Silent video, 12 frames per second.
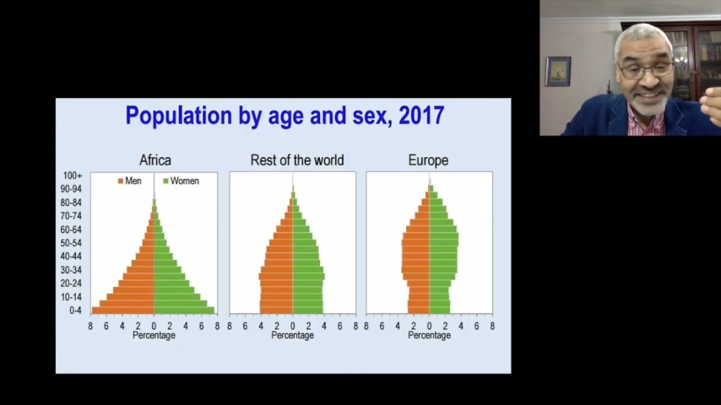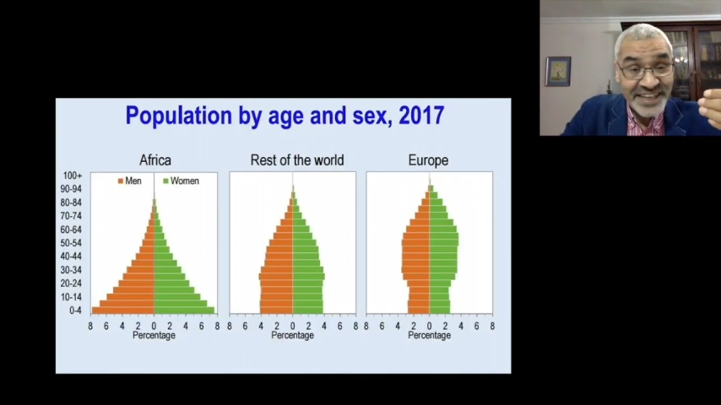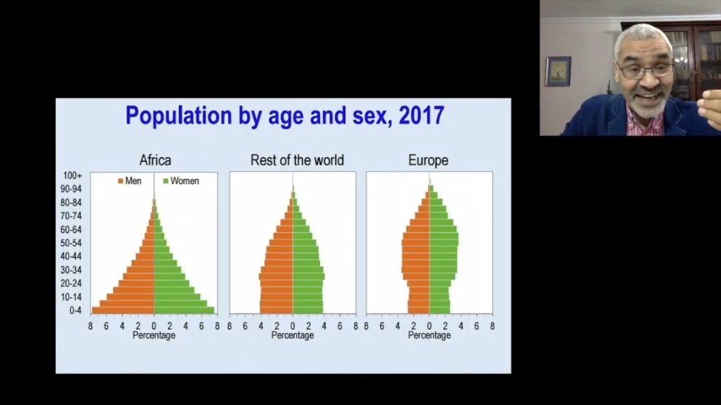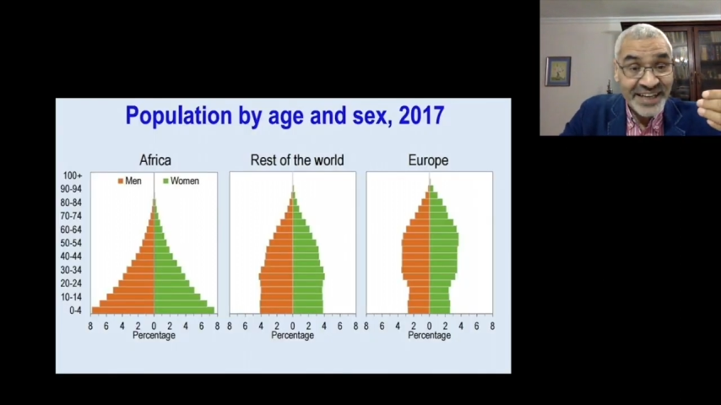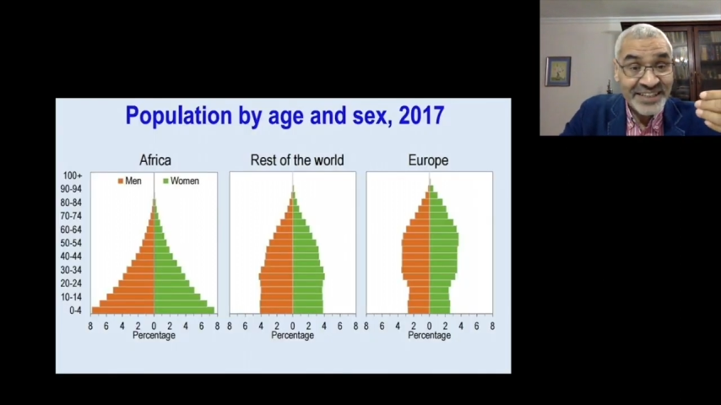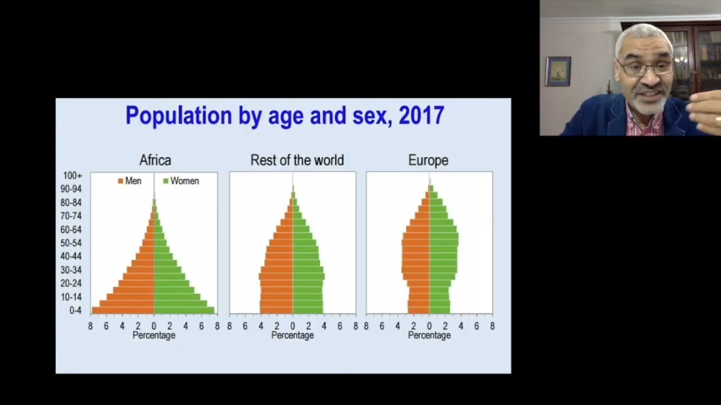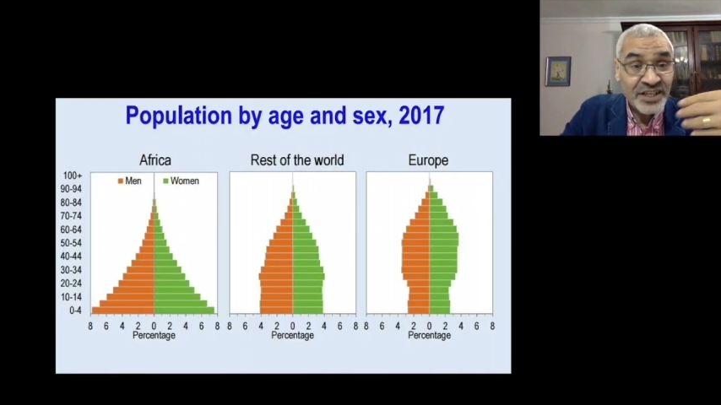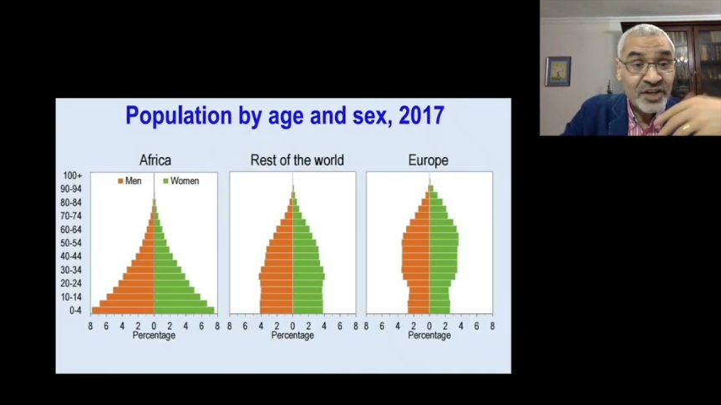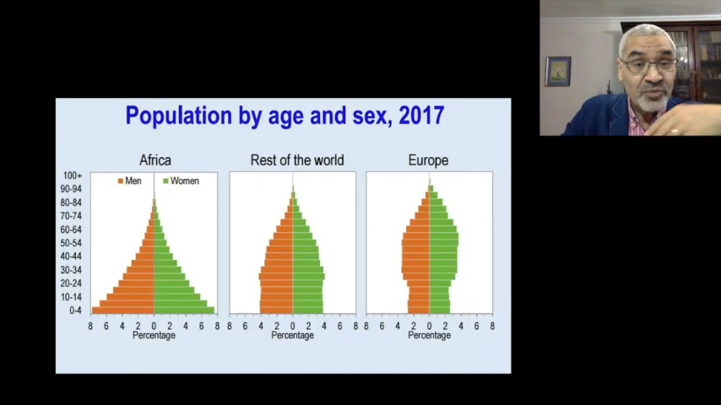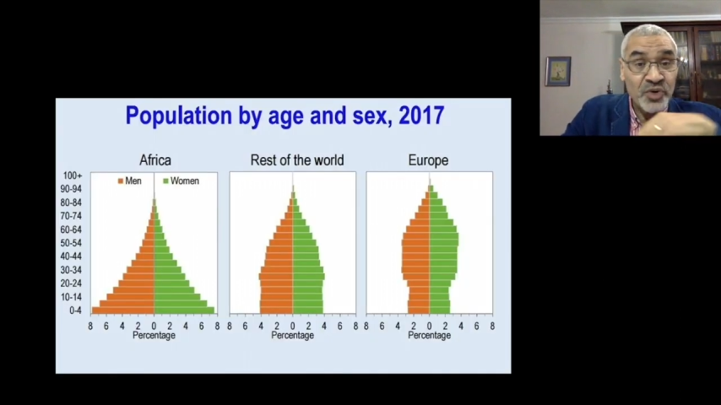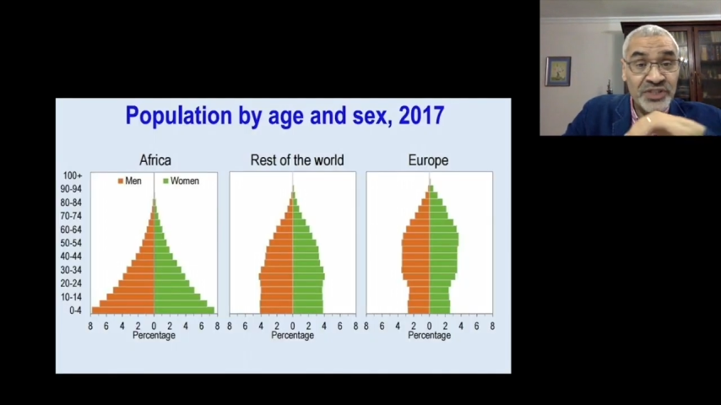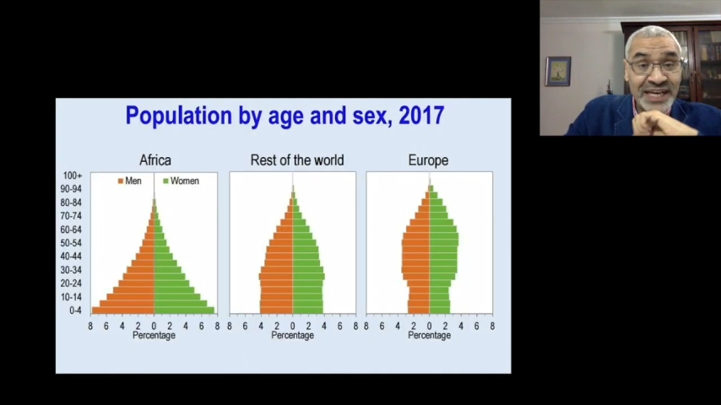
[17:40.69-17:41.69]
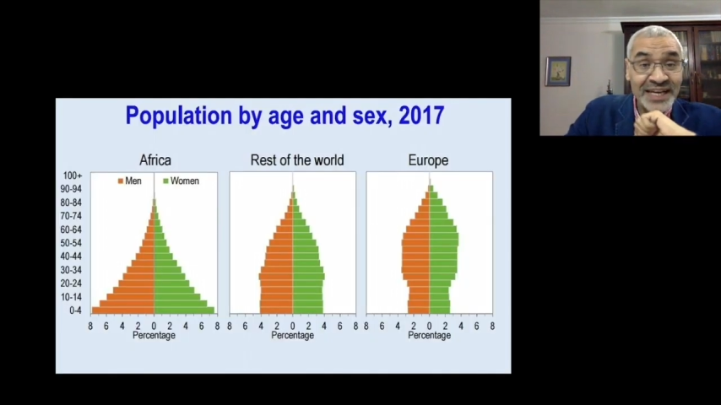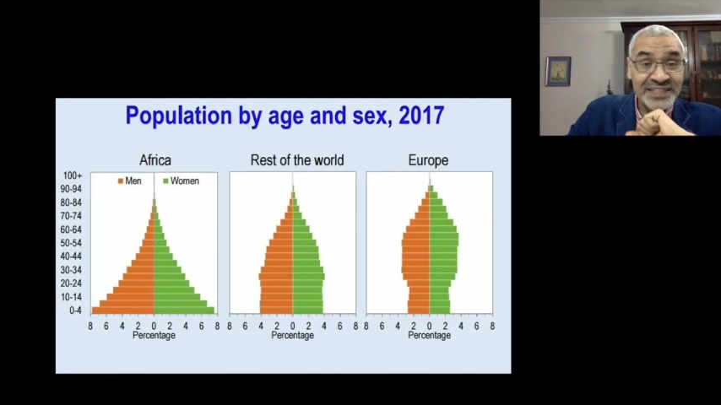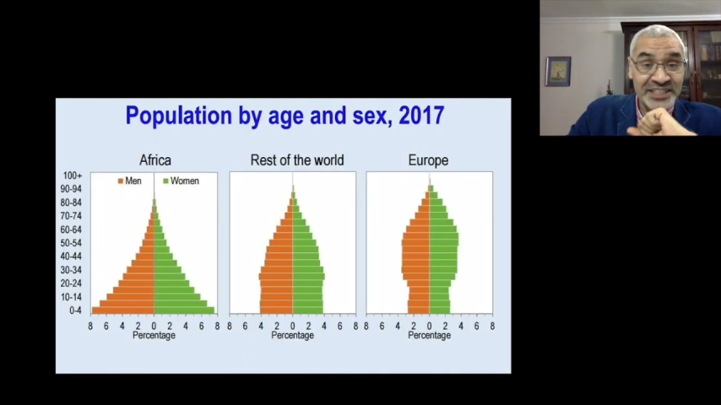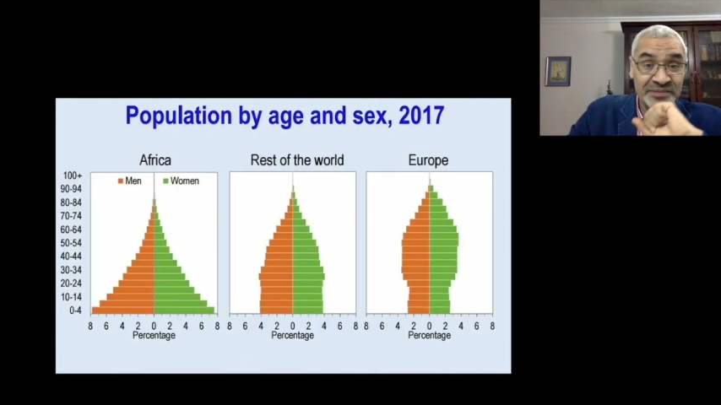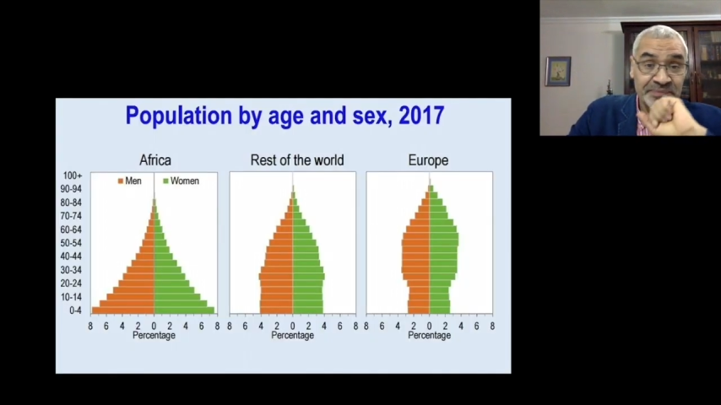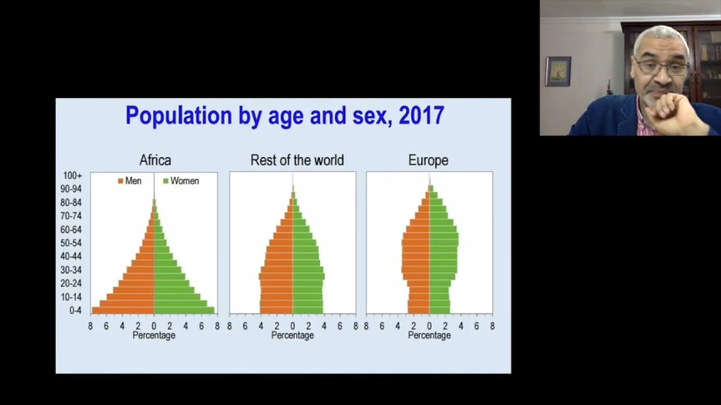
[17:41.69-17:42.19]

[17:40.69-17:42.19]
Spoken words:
and mortality.